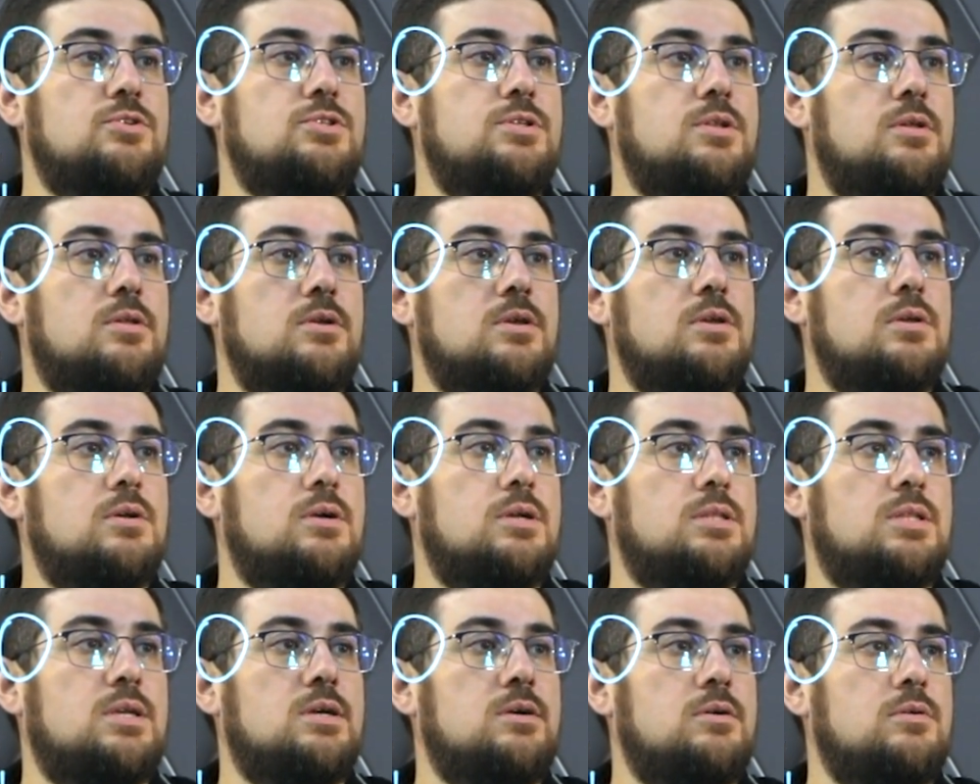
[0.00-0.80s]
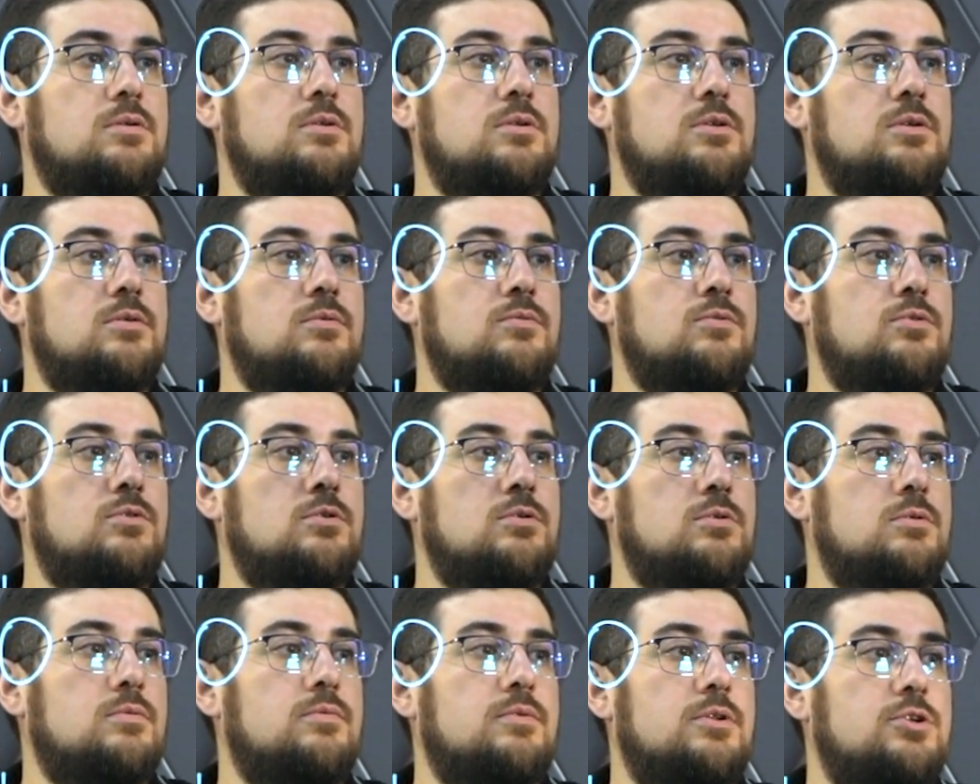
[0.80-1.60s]
the body clockwise, it
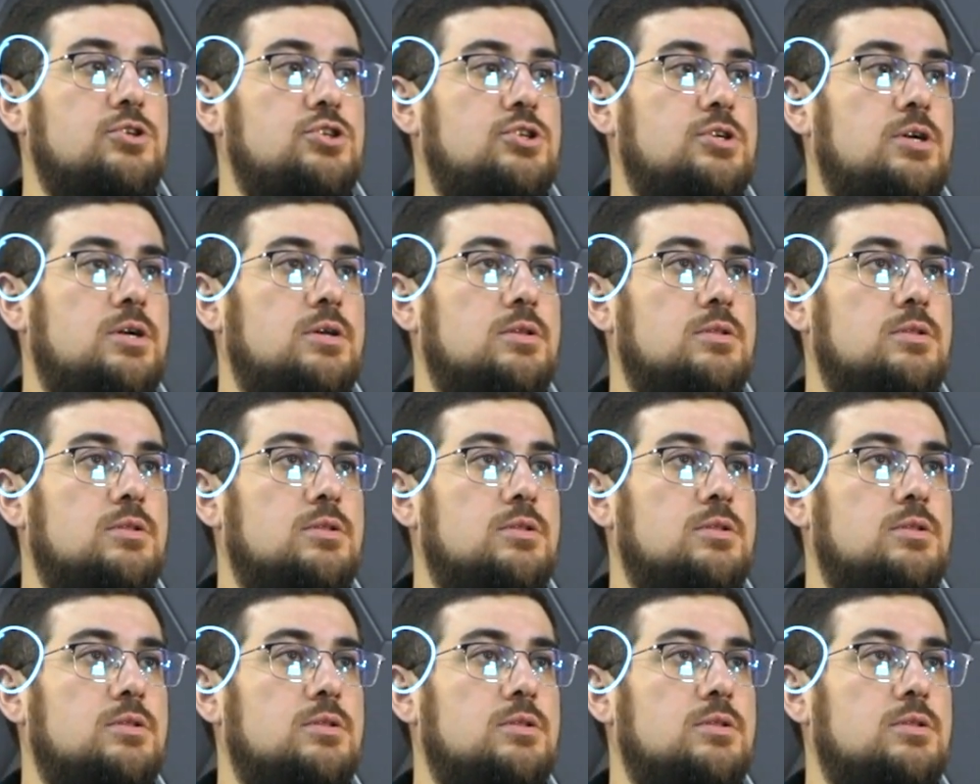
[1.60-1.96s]
rotates it